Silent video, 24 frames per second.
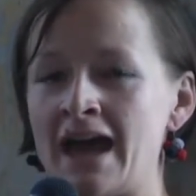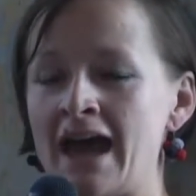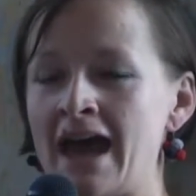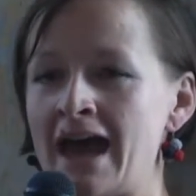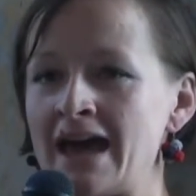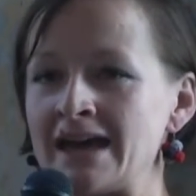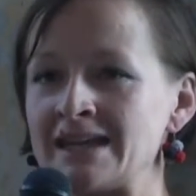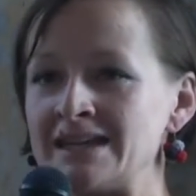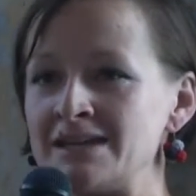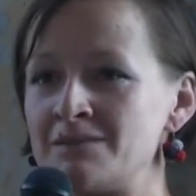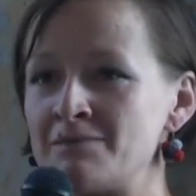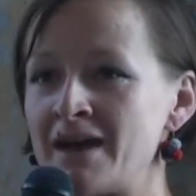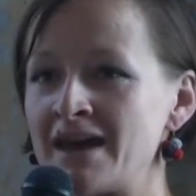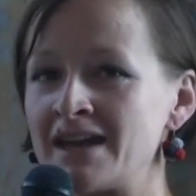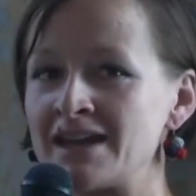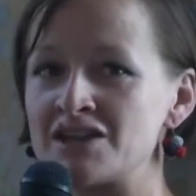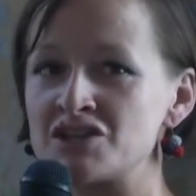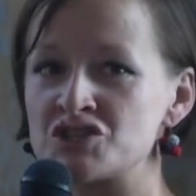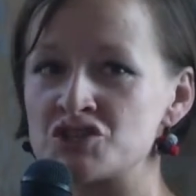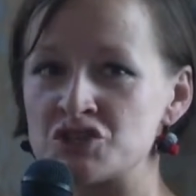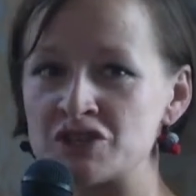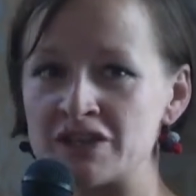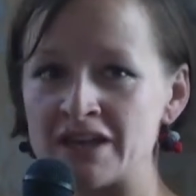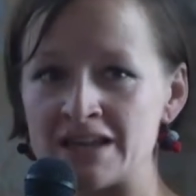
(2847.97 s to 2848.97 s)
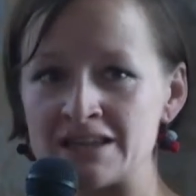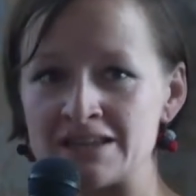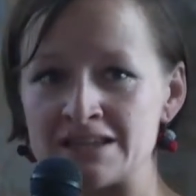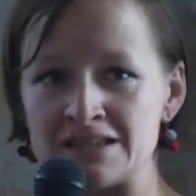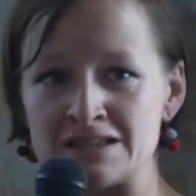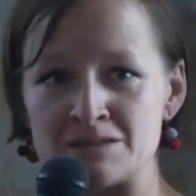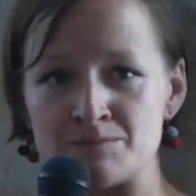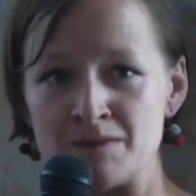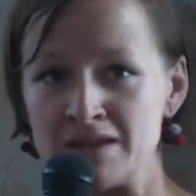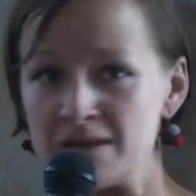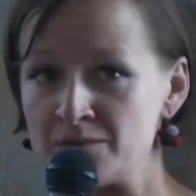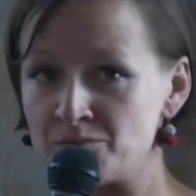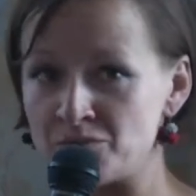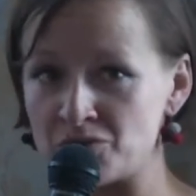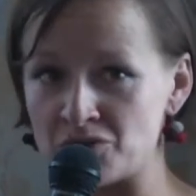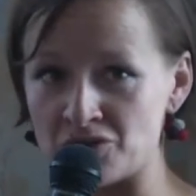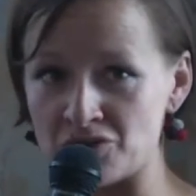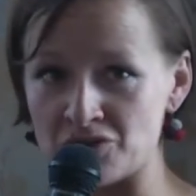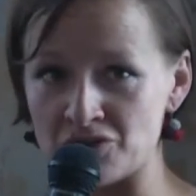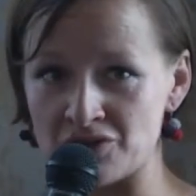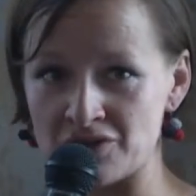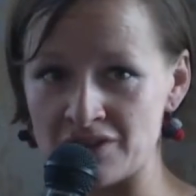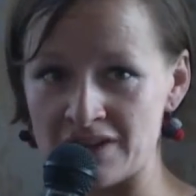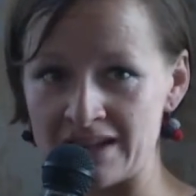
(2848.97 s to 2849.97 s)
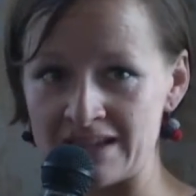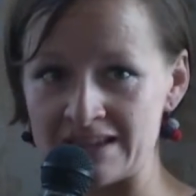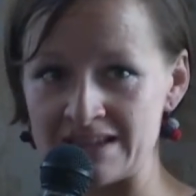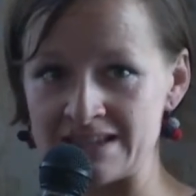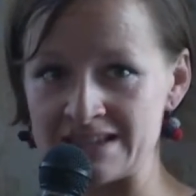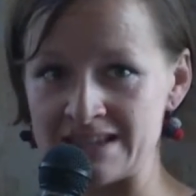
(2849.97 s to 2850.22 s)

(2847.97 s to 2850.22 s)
And he managed to get these people, like these